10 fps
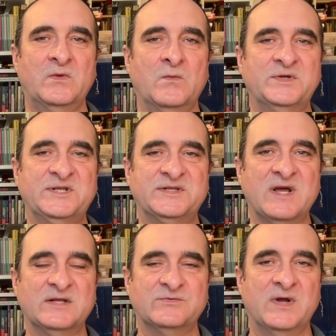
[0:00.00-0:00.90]
which he
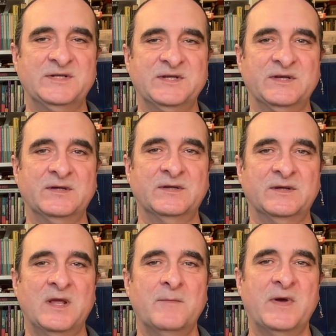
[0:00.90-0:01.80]
starts writing
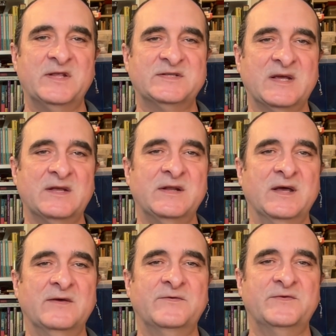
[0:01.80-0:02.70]
by the second
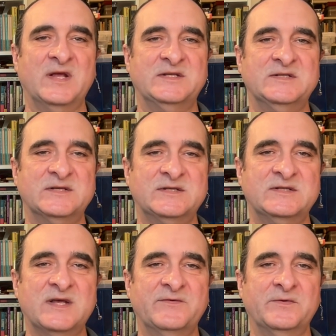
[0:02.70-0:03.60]
half of
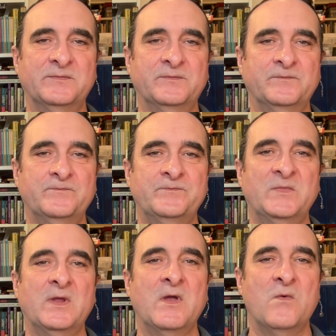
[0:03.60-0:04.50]
1967,
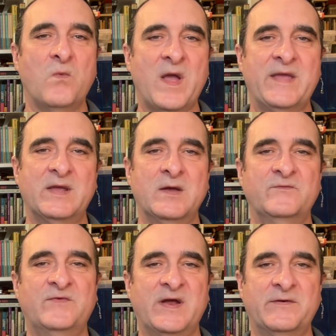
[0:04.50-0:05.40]
weighing up
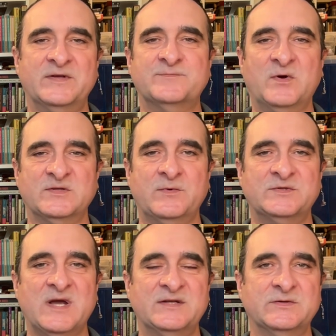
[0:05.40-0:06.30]
various possible
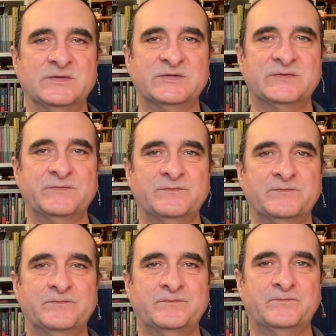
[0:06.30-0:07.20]
titles,
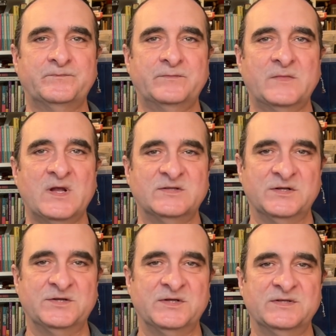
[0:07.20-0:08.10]

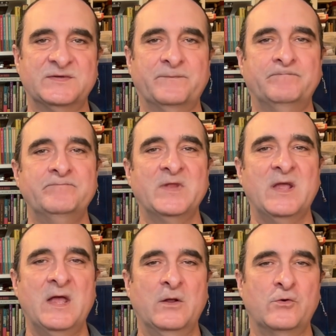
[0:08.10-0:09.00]
such as
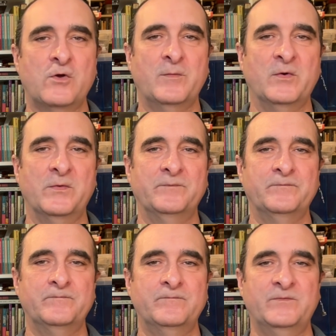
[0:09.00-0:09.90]
El Robo,
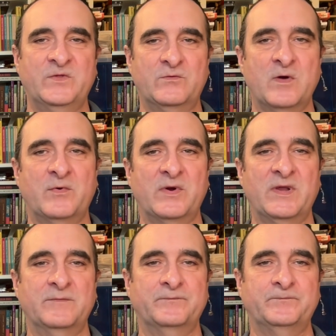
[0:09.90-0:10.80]
The
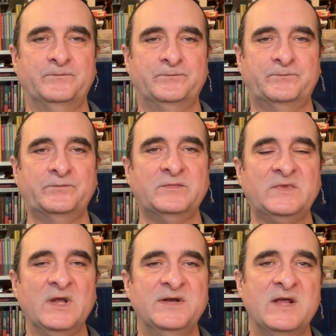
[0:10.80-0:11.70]
Robbery,
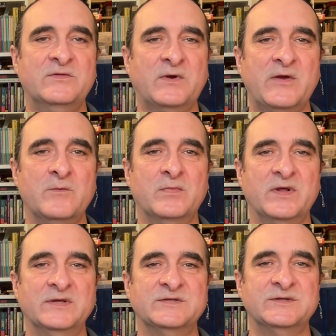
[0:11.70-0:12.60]
and Entre
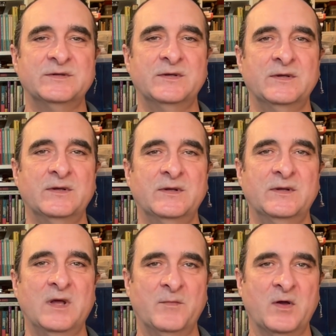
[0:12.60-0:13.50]
Hombres,
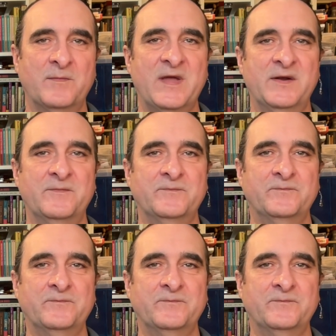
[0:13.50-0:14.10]
Among Men.